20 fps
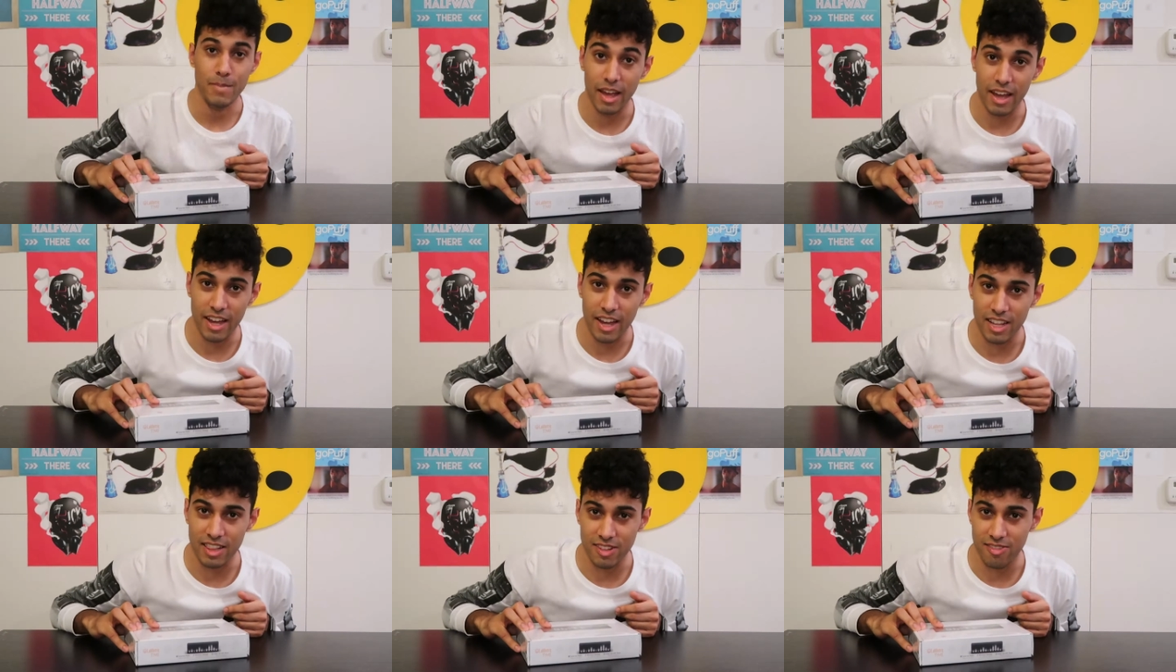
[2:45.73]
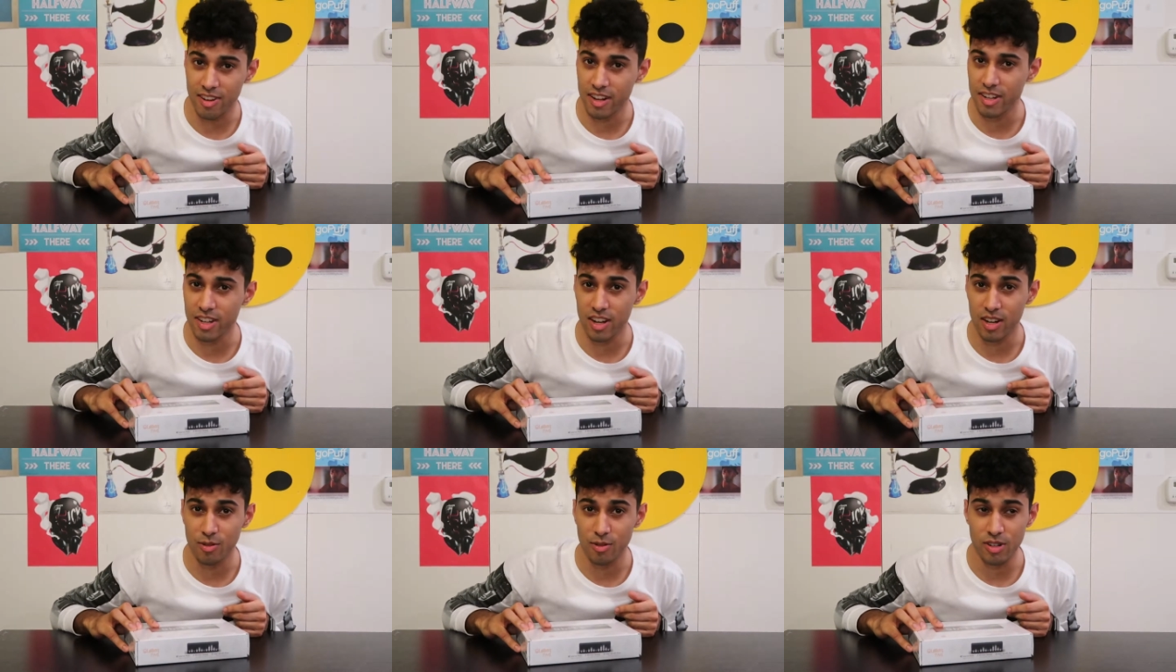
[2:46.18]
I got the
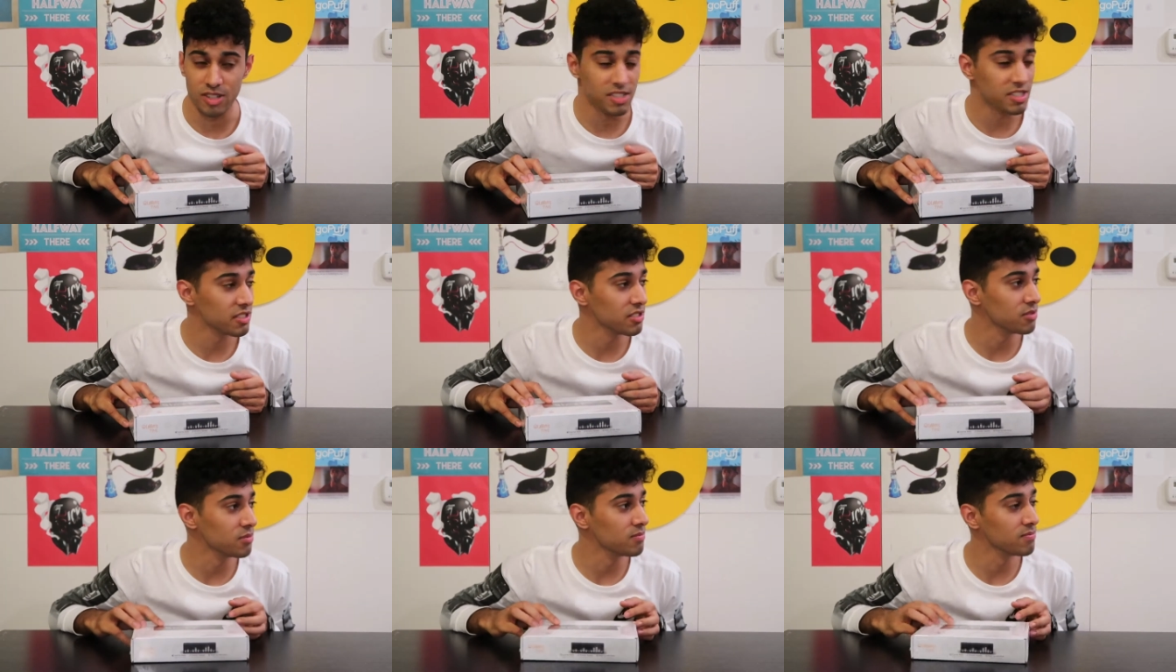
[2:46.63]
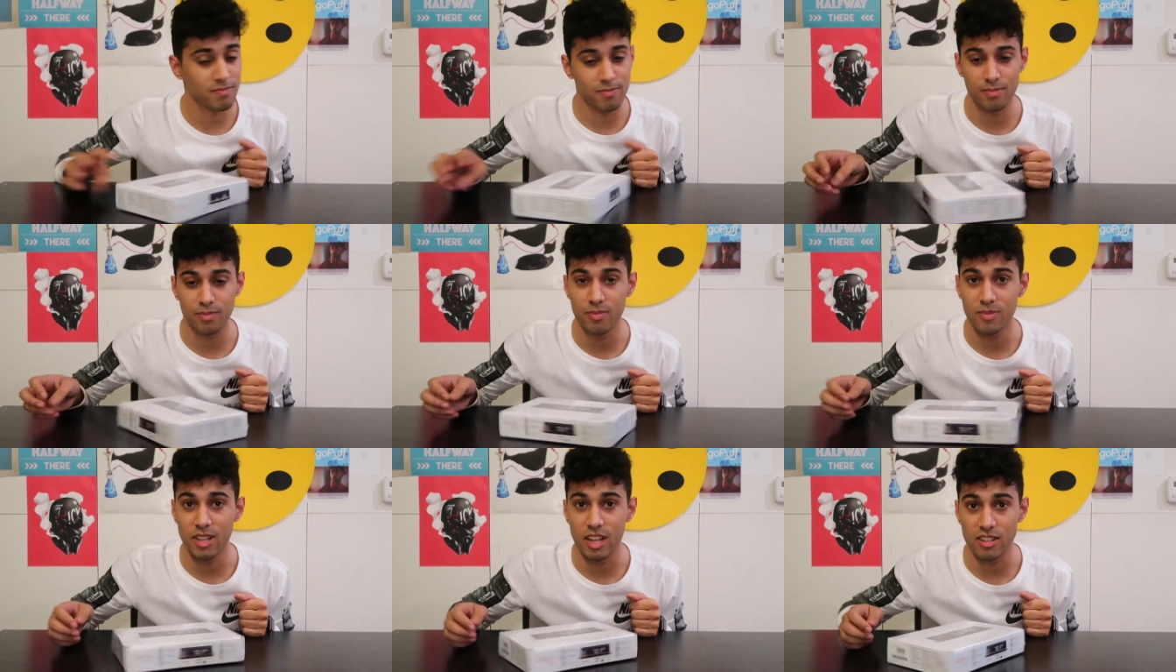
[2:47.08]
Red Dot Award too.
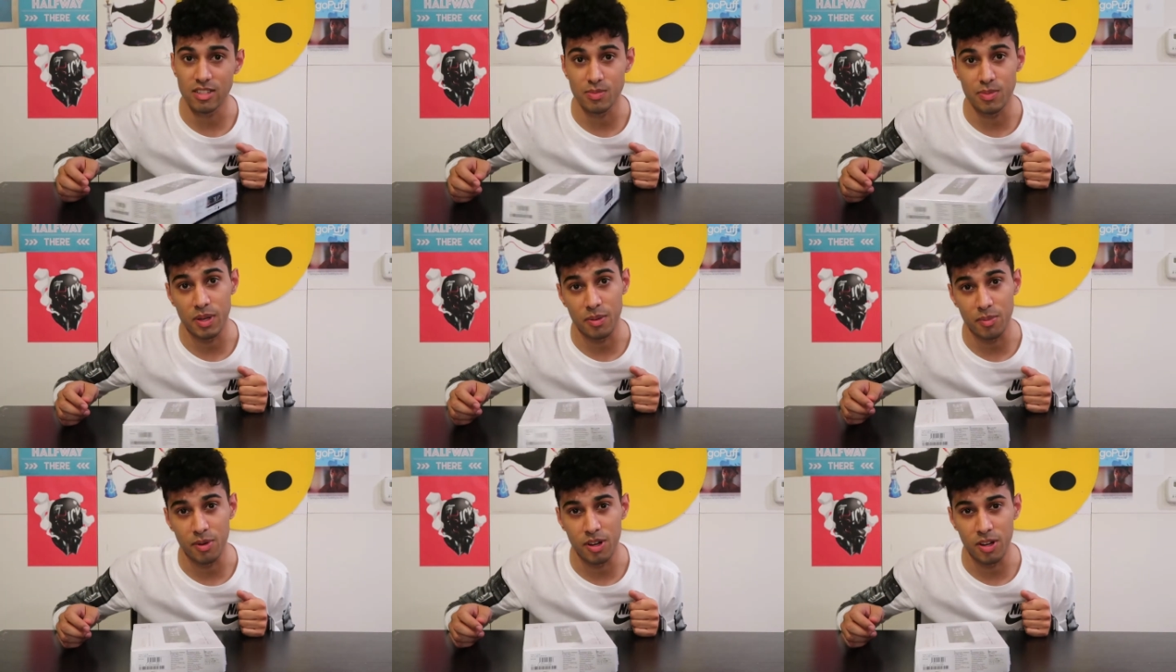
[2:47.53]
That was ping